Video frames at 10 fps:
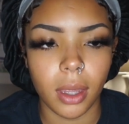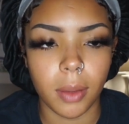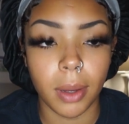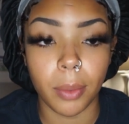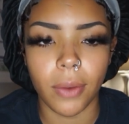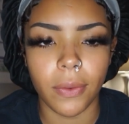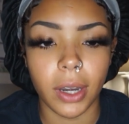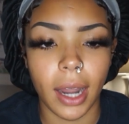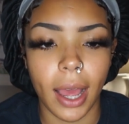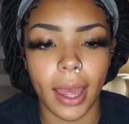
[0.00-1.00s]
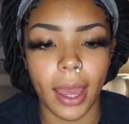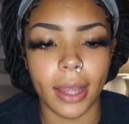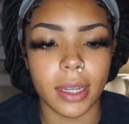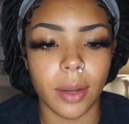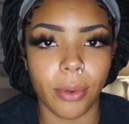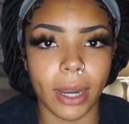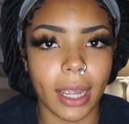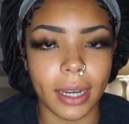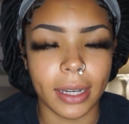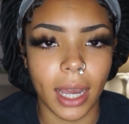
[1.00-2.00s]
my boyfriend and I ended up
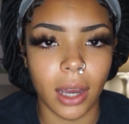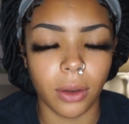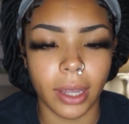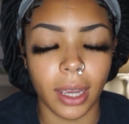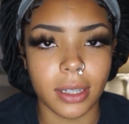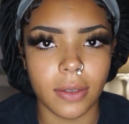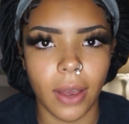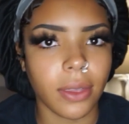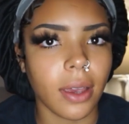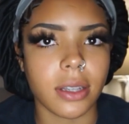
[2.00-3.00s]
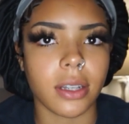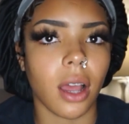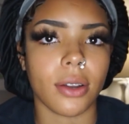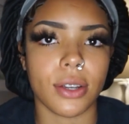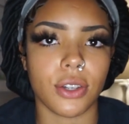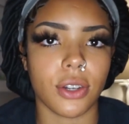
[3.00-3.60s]
breaking it down. Like, it's $5,000 to